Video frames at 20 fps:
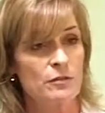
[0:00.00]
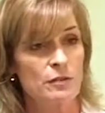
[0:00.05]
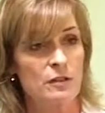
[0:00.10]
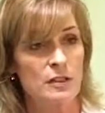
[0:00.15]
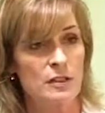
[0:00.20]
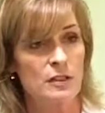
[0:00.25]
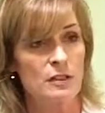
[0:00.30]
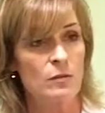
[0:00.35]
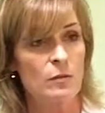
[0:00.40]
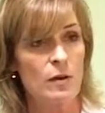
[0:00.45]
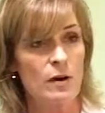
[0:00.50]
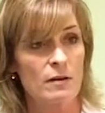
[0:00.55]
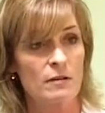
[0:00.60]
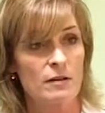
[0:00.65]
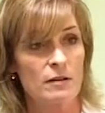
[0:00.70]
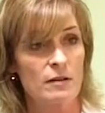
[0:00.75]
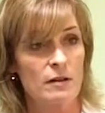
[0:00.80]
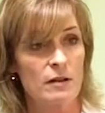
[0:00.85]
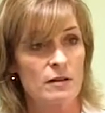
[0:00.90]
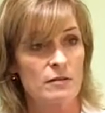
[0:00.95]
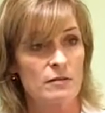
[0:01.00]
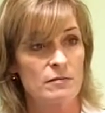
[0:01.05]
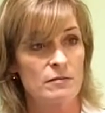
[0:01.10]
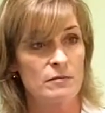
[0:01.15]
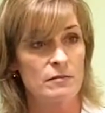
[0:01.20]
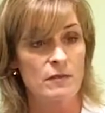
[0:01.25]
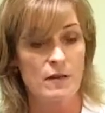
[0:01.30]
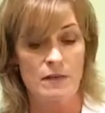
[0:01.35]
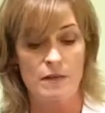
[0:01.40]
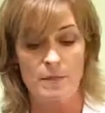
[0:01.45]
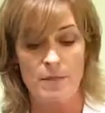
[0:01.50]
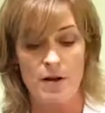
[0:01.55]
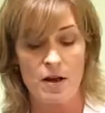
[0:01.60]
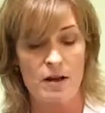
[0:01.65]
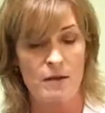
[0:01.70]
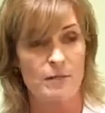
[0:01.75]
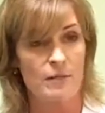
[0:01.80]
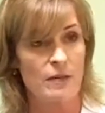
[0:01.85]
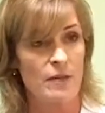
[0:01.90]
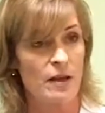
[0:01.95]
beautiful quinoa on the
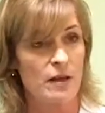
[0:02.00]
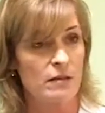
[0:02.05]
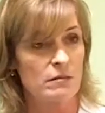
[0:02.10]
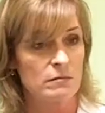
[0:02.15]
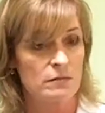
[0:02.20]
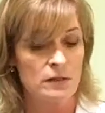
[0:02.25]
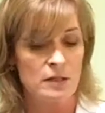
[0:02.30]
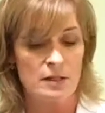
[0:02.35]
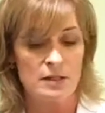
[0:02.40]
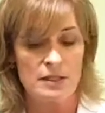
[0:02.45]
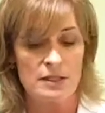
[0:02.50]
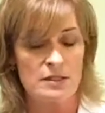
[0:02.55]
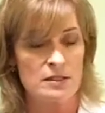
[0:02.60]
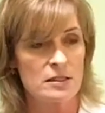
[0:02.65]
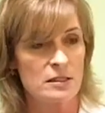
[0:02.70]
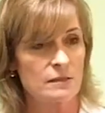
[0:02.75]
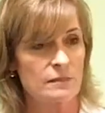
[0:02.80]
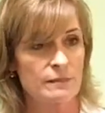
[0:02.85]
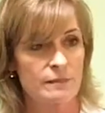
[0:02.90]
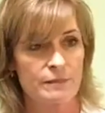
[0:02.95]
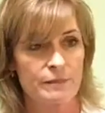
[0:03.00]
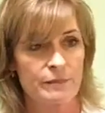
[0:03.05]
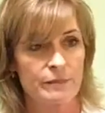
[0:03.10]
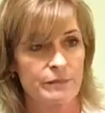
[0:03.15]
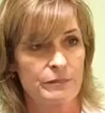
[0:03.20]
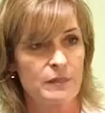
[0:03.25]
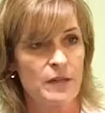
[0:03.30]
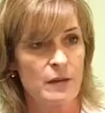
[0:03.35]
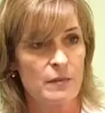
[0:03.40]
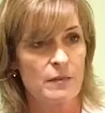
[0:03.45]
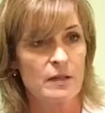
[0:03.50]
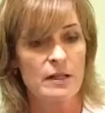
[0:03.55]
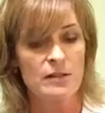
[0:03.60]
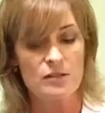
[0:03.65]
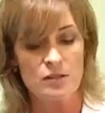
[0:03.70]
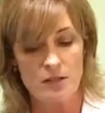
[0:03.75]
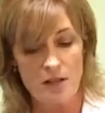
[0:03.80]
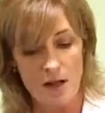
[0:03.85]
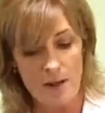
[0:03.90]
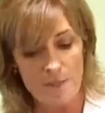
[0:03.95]
bottom of that. Yeah, easy. Yep,
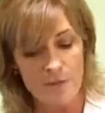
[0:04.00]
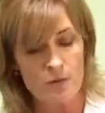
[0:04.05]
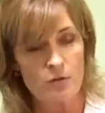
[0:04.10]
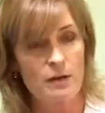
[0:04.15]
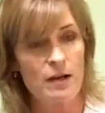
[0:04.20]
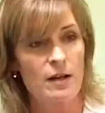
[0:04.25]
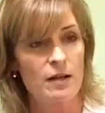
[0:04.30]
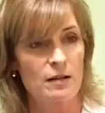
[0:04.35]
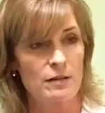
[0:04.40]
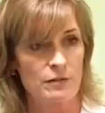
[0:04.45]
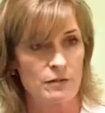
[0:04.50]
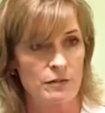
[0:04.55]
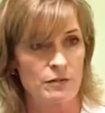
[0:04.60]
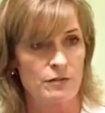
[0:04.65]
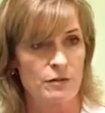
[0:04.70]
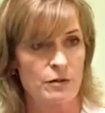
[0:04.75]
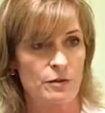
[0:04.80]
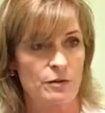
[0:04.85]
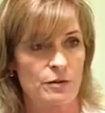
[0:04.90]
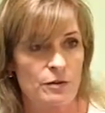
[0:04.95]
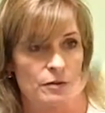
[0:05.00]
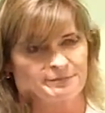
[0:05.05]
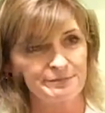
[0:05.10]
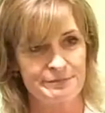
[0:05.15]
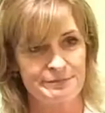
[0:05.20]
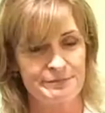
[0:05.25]
it's an upgrade of your food.